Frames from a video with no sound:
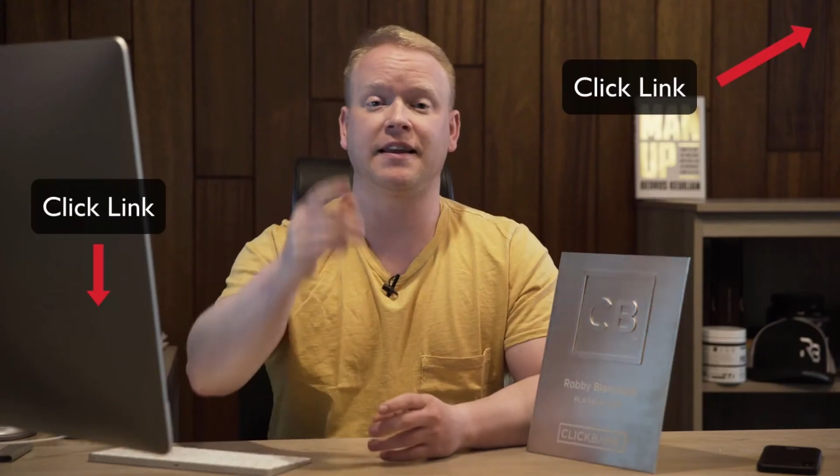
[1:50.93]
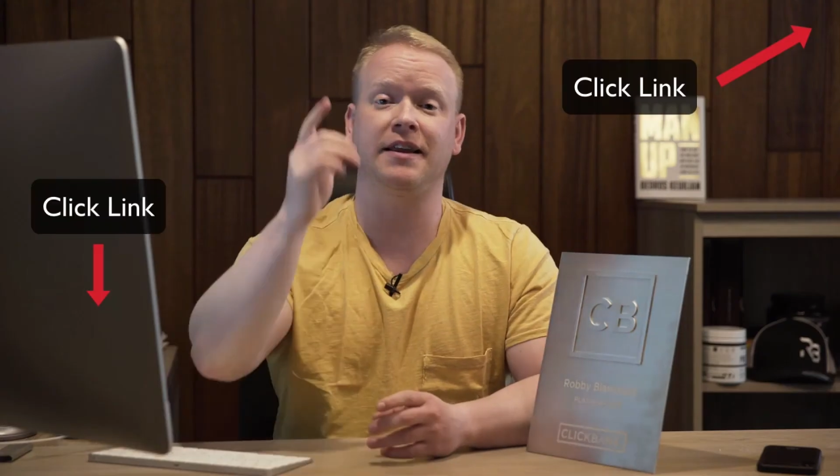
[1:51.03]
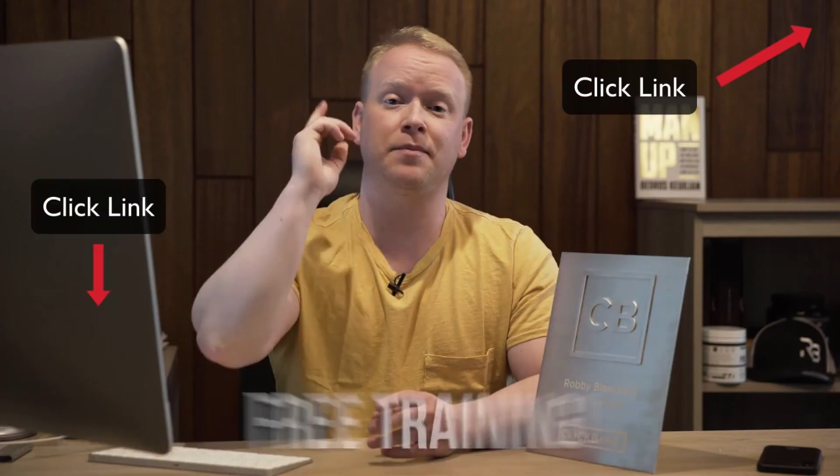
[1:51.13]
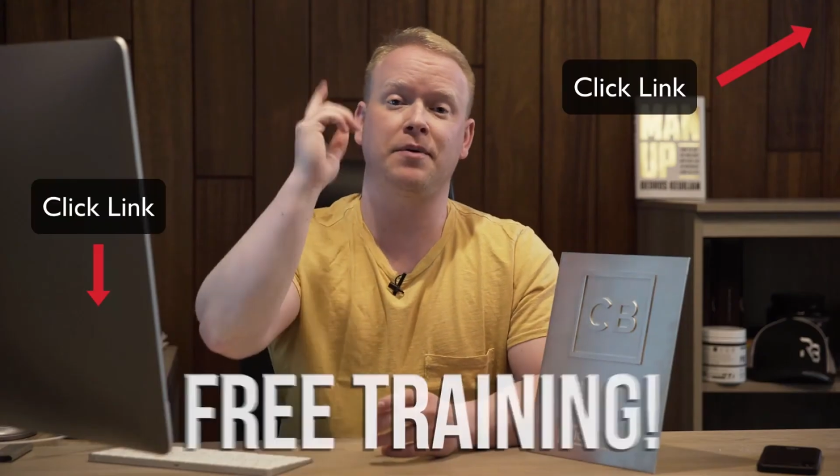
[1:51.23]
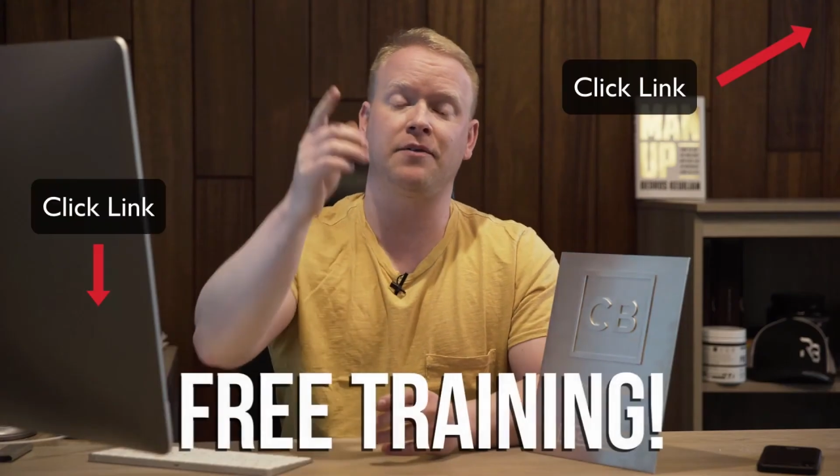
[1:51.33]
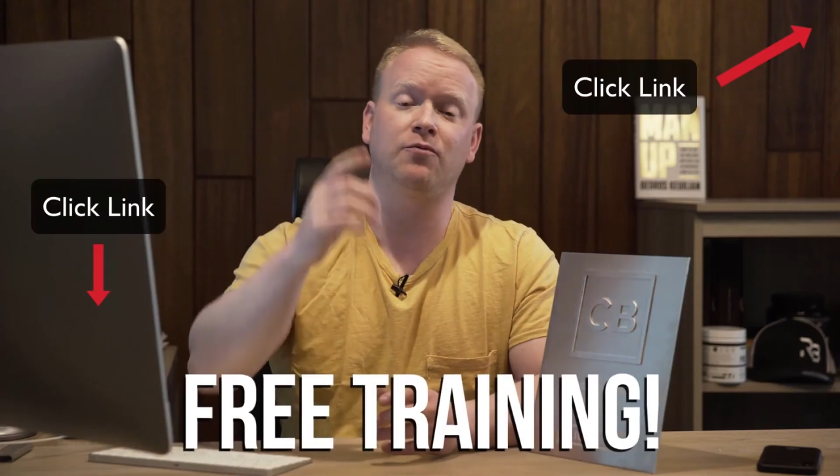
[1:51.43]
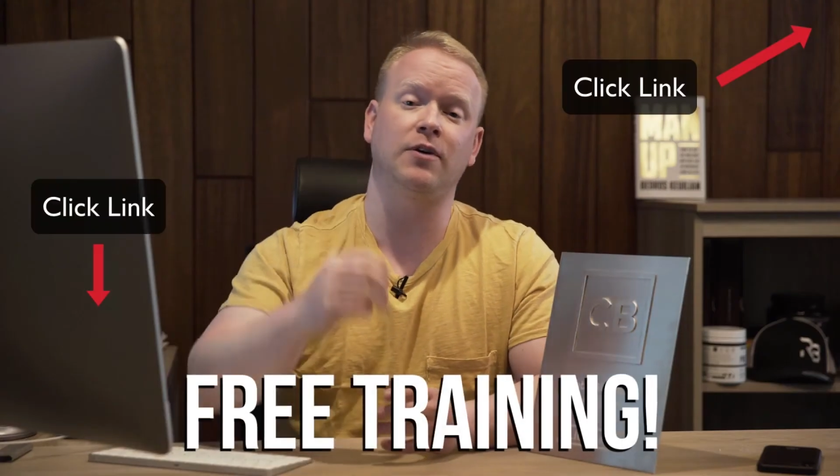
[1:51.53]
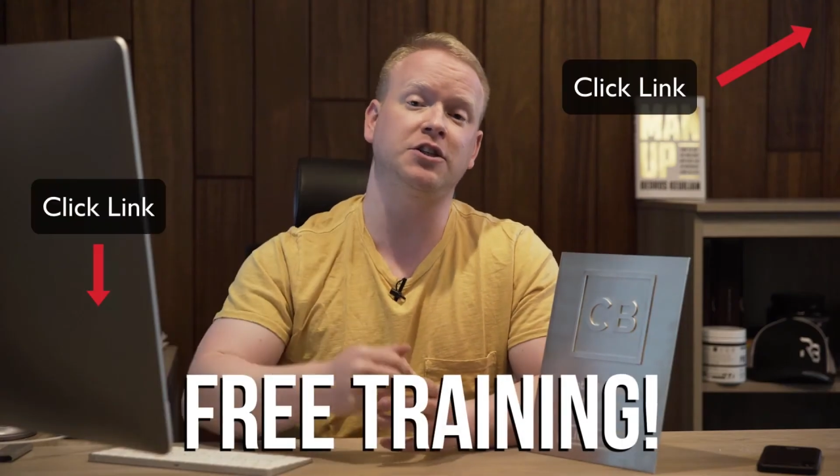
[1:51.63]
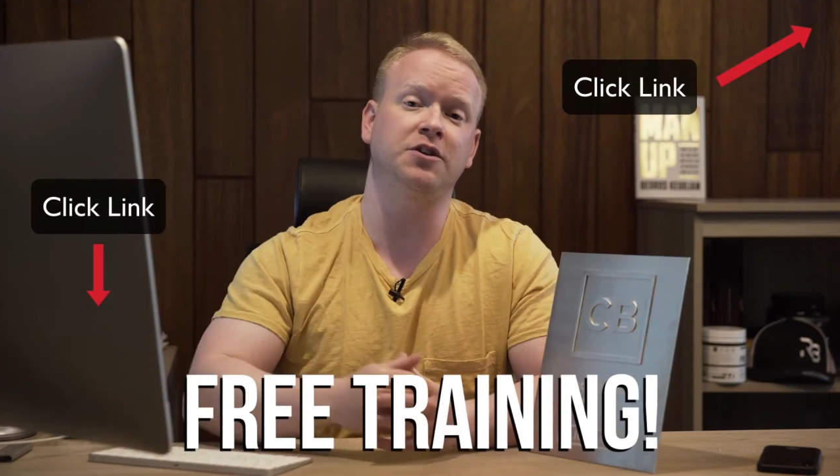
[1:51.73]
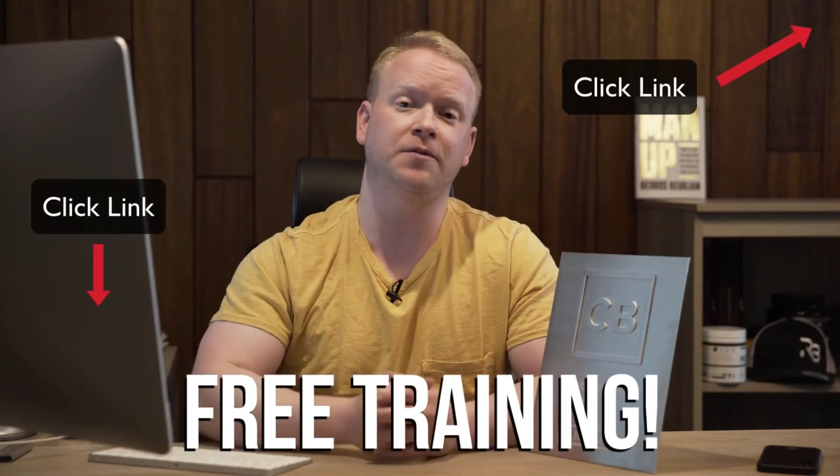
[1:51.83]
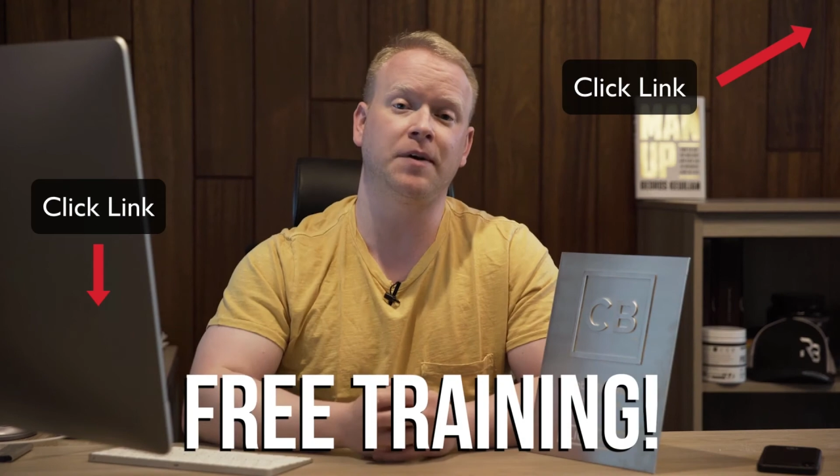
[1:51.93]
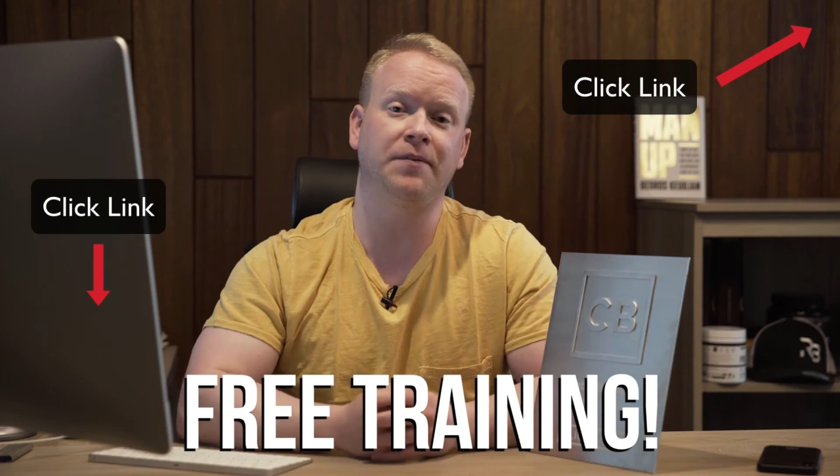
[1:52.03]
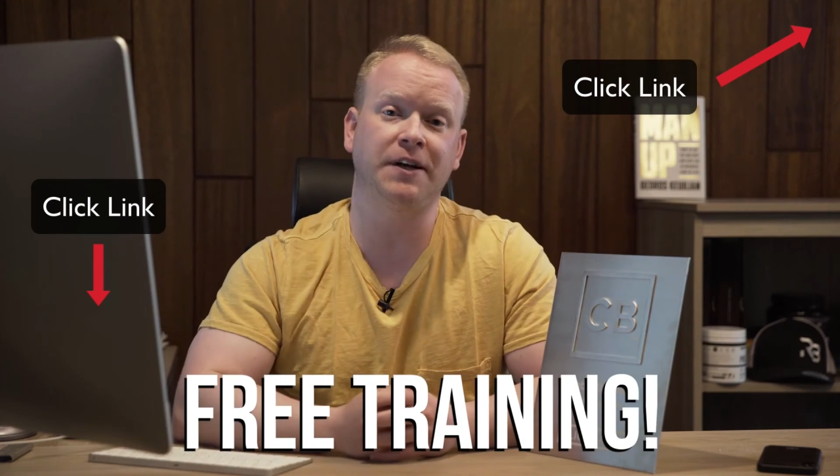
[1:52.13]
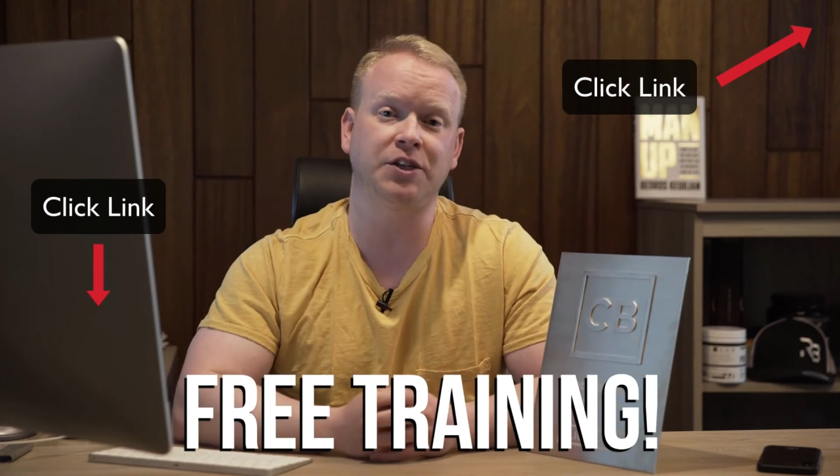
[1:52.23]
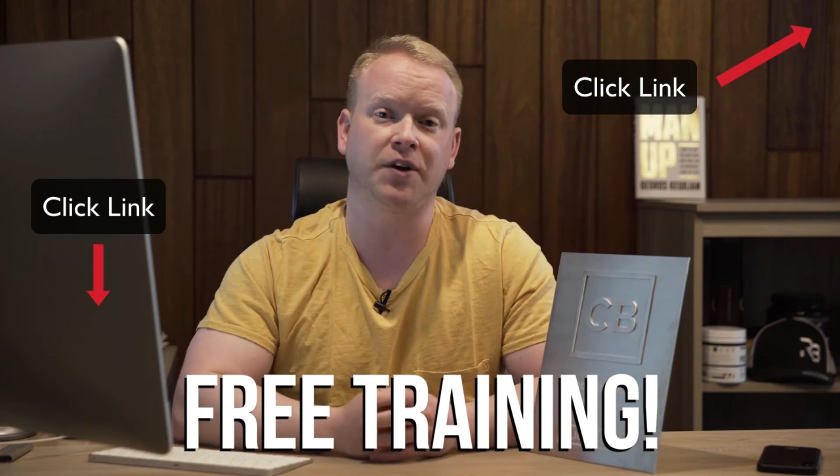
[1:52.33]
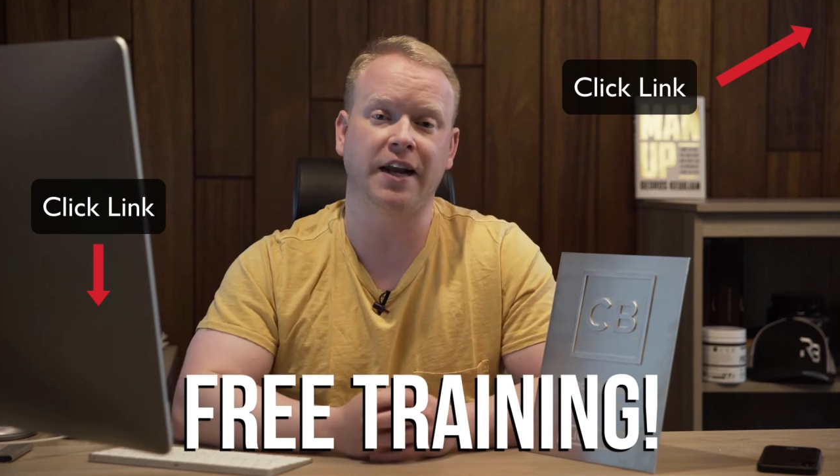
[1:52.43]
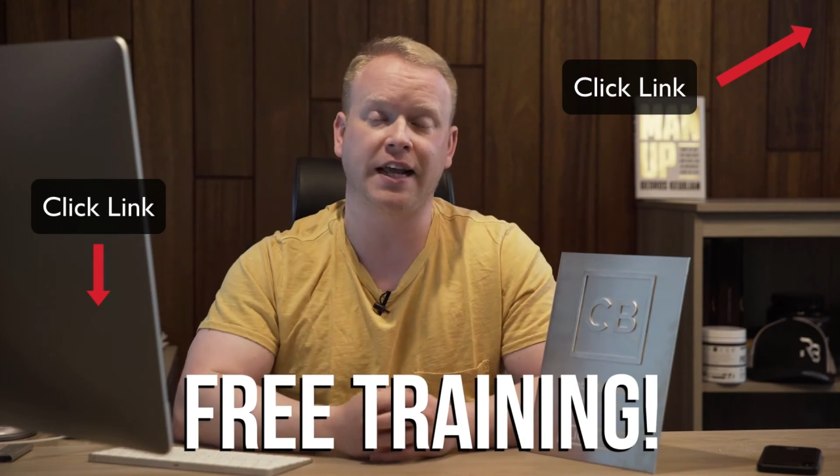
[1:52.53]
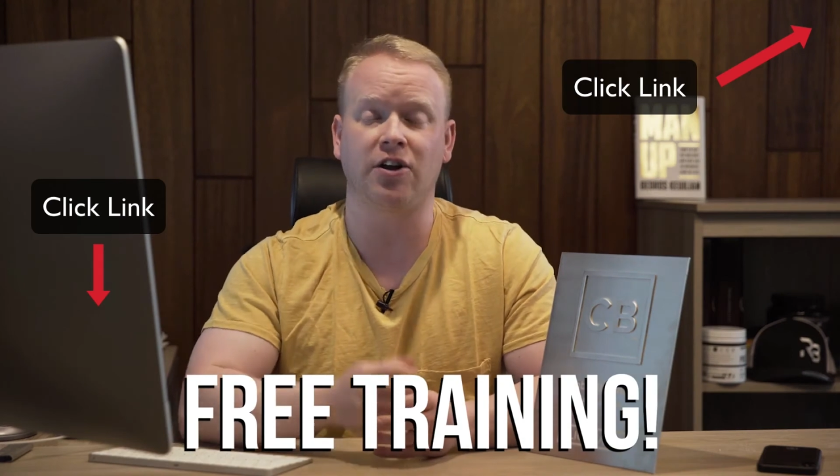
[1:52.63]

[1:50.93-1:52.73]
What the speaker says: that link above, register for my free training,